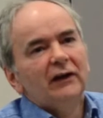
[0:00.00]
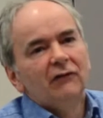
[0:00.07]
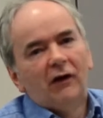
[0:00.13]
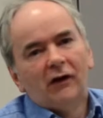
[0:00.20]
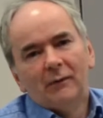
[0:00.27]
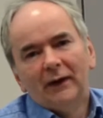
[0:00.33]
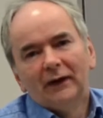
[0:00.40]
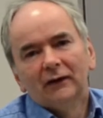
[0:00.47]

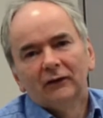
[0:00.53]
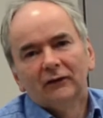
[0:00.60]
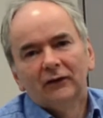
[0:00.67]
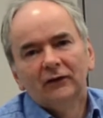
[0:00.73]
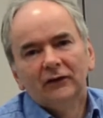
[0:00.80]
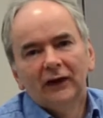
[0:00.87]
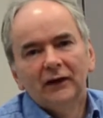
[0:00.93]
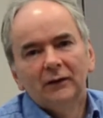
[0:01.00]
environmental
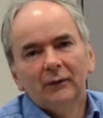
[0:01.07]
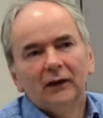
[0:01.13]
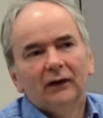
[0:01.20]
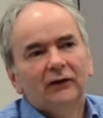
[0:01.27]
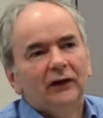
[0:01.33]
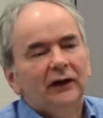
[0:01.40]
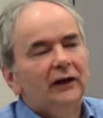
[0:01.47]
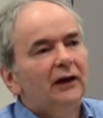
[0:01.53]

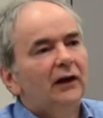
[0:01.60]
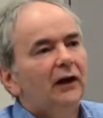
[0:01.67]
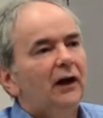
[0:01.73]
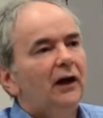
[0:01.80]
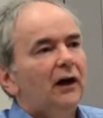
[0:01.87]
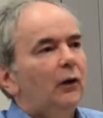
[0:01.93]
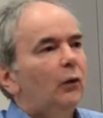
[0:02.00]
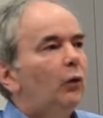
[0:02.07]
sustainability
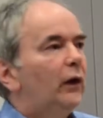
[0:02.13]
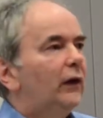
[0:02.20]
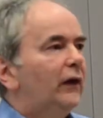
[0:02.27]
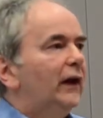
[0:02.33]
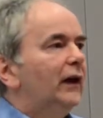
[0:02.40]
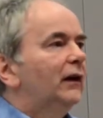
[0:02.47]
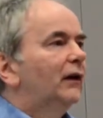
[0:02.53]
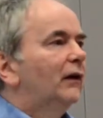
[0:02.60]

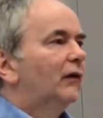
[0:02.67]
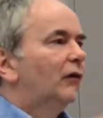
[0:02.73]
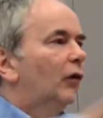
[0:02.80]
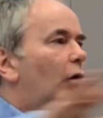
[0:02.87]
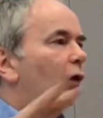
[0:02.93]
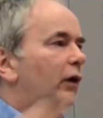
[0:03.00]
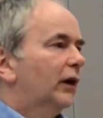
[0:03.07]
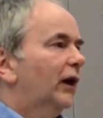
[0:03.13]
within
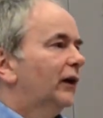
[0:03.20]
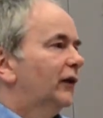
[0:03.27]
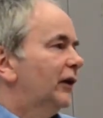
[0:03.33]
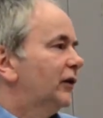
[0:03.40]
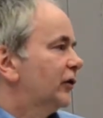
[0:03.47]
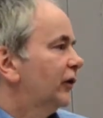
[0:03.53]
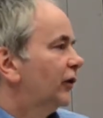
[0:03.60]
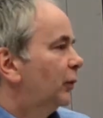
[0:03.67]

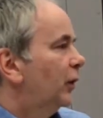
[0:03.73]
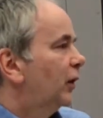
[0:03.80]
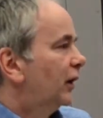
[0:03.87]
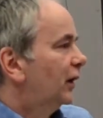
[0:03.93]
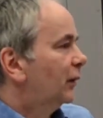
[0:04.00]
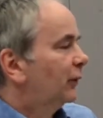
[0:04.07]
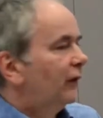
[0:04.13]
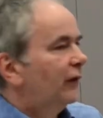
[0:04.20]
organisations
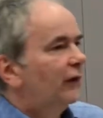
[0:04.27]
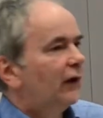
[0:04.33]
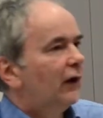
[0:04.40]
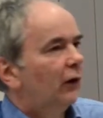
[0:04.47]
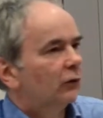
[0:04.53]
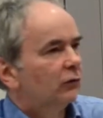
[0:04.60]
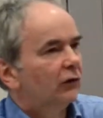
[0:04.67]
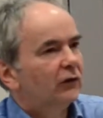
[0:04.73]
working within the
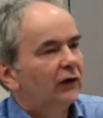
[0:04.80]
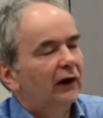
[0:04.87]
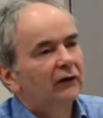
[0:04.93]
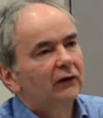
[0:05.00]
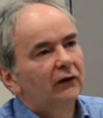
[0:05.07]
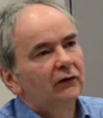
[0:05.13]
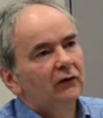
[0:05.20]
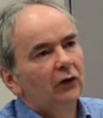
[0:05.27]
cultural
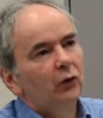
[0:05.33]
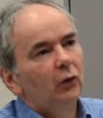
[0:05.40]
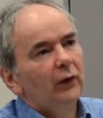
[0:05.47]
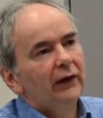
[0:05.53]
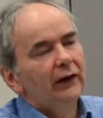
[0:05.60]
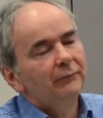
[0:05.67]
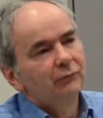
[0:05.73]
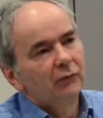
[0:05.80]
sector. So
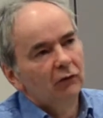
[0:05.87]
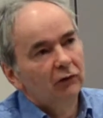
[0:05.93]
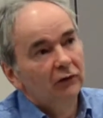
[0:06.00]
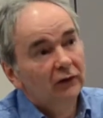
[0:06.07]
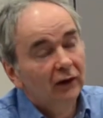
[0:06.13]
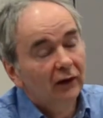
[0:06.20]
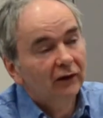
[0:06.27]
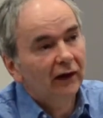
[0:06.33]
we
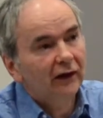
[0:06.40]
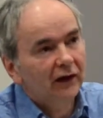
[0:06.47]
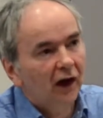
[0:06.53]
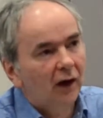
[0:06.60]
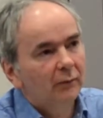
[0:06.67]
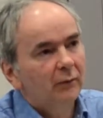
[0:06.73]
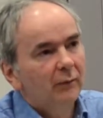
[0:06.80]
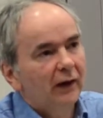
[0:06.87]
facilitate
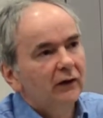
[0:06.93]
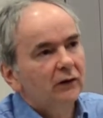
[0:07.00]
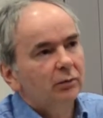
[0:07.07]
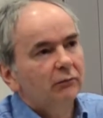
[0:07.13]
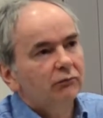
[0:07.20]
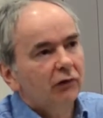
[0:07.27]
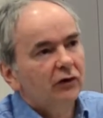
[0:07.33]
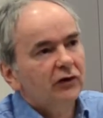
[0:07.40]
carbon
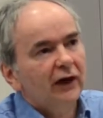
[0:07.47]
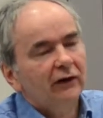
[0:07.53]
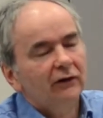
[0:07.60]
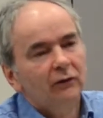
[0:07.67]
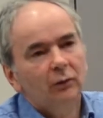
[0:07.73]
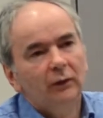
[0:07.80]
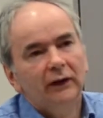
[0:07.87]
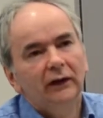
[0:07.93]
management
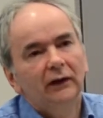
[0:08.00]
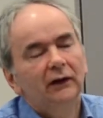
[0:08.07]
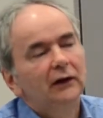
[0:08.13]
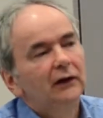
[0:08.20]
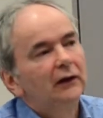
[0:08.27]
projects. We're